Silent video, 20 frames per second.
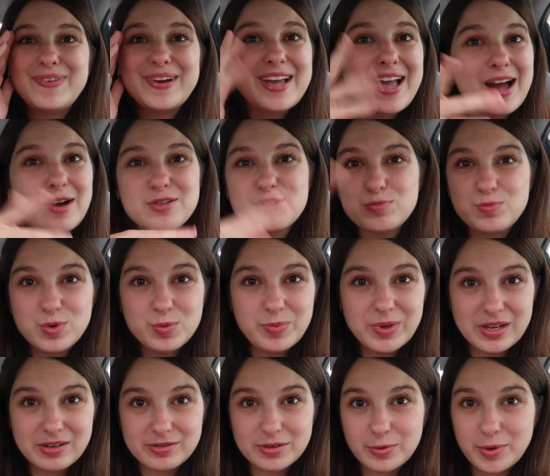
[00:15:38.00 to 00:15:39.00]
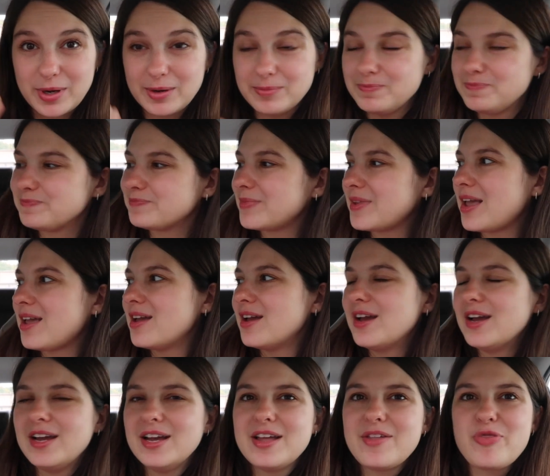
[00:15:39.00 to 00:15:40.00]
but yeah, I was pooping everywhere.
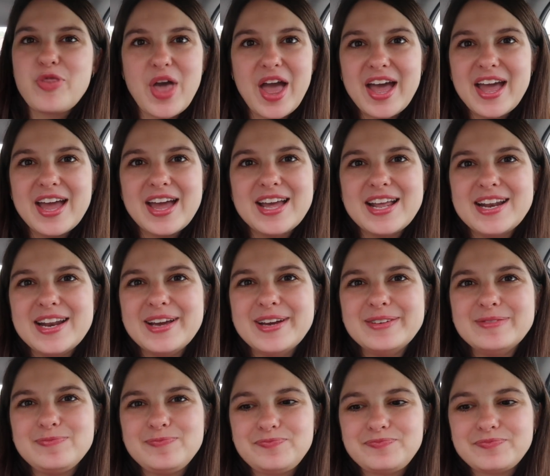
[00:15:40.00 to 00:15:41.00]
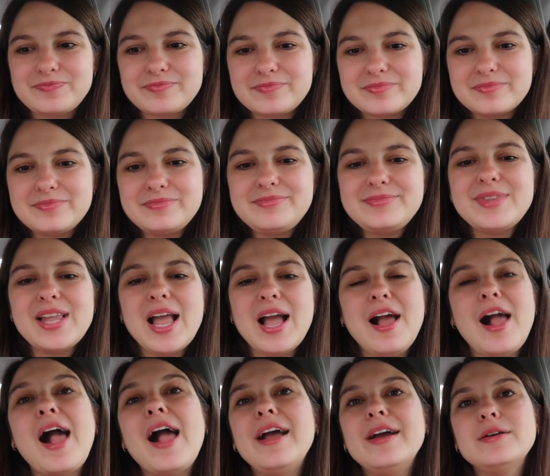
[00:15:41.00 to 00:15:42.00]
Then
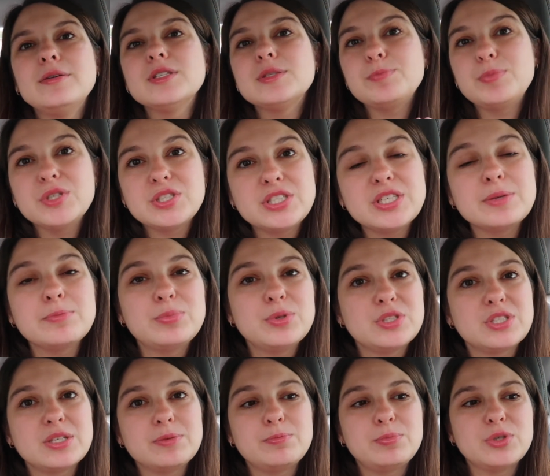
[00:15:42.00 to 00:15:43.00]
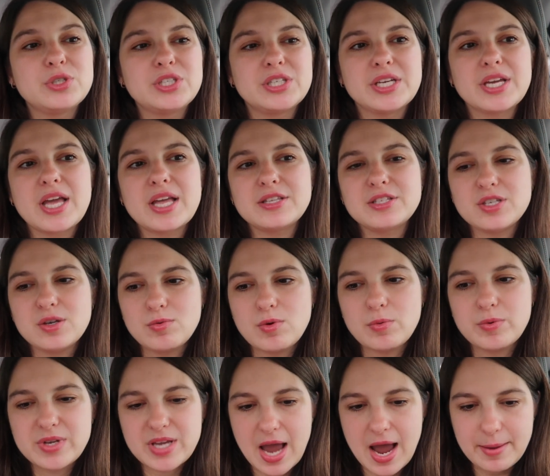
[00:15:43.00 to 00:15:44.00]
I was pushing, pushing, pushing, and so what
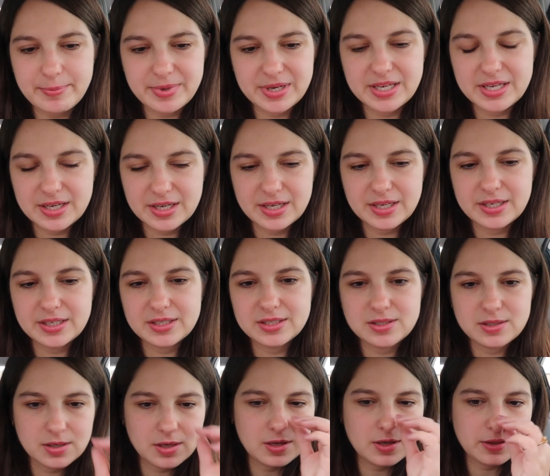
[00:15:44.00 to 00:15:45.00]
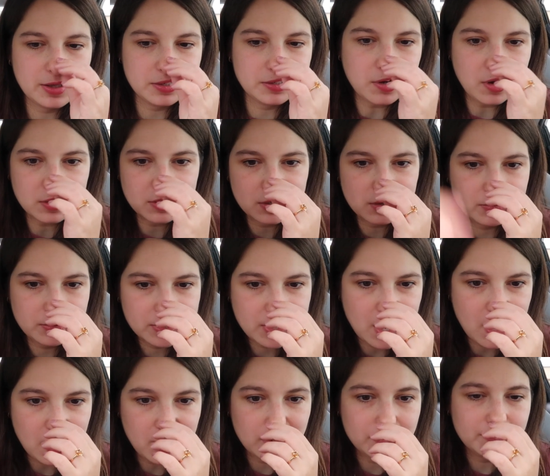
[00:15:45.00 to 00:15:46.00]
was happening is the doctor would
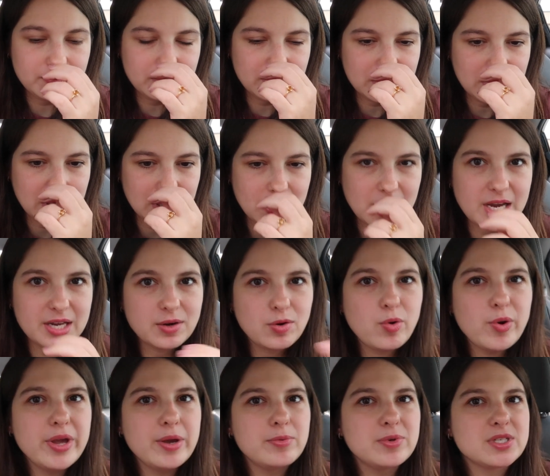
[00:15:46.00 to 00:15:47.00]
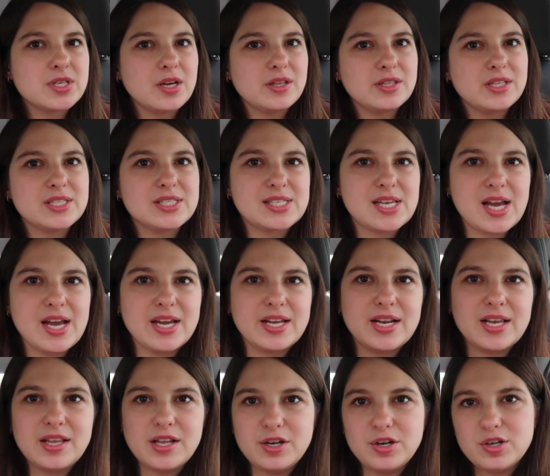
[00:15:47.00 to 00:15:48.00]
come and Hui was on this side
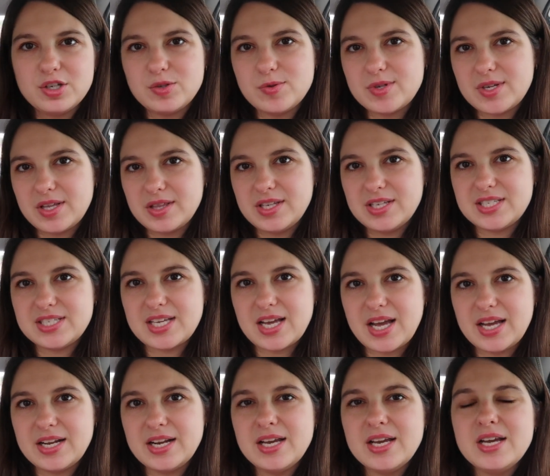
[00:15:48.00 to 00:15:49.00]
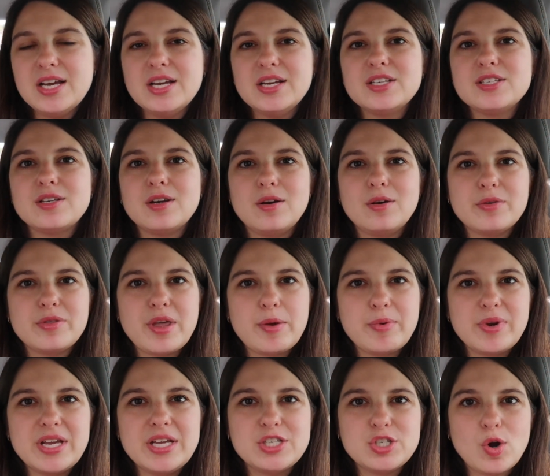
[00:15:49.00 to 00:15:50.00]
and the nurse was on this side. So they
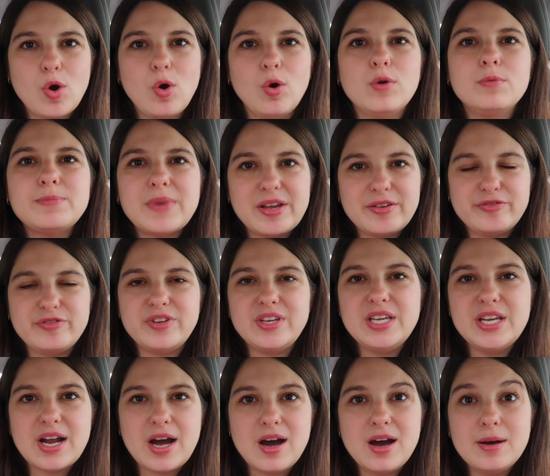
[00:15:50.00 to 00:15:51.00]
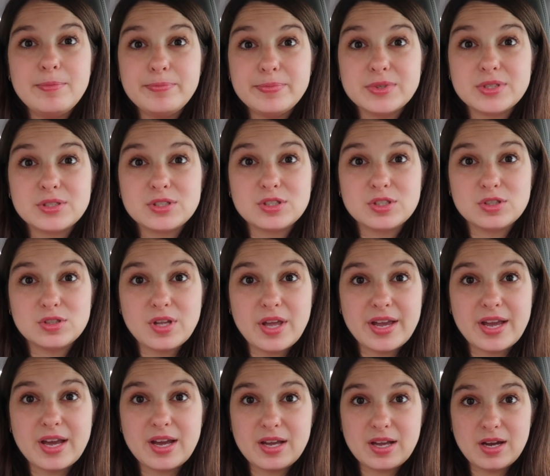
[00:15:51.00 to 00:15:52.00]
would each hold my feet up, like